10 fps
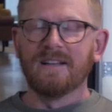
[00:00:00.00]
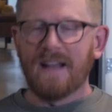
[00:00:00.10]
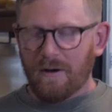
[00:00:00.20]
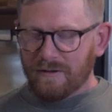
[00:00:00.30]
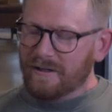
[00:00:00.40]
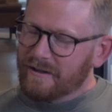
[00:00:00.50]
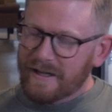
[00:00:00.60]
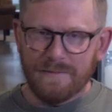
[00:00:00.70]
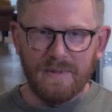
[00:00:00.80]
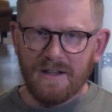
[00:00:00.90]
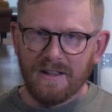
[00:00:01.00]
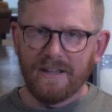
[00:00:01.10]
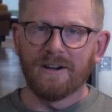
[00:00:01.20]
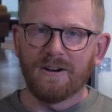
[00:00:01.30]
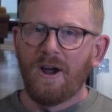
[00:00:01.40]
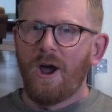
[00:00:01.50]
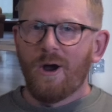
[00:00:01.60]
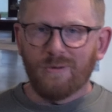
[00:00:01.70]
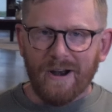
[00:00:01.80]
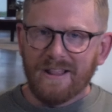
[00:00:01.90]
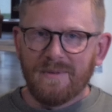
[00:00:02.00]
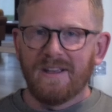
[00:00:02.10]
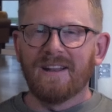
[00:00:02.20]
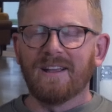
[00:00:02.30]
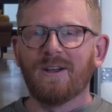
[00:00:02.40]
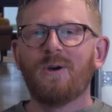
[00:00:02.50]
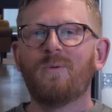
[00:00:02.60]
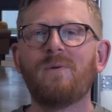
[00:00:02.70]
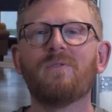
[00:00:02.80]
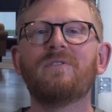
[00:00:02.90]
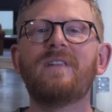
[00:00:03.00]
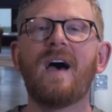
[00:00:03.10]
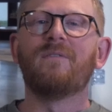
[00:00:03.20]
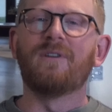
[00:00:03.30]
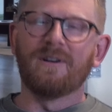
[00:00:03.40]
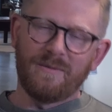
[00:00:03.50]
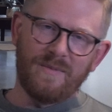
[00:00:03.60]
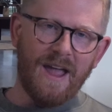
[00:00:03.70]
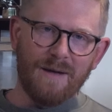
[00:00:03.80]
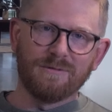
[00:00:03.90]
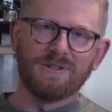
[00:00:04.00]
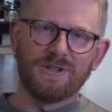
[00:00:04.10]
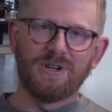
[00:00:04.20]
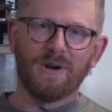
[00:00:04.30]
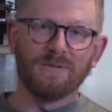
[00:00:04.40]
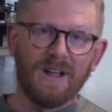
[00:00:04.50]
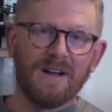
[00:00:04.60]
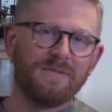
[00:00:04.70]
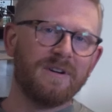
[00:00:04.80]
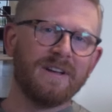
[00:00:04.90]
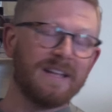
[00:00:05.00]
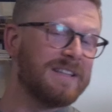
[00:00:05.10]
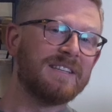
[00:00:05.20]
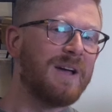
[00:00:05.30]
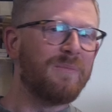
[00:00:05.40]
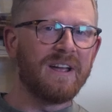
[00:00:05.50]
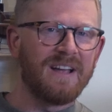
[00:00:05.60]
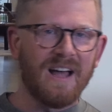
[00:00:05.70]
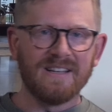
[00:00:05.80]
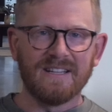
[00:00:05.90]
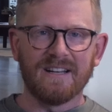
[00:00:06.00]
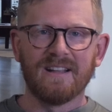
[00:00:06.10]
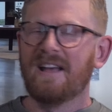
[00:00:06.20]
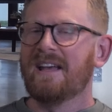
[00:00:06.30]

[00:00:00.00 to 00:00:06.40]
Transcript: Now, let's be clear right at the beginning we will never be able to show love in the same way God did.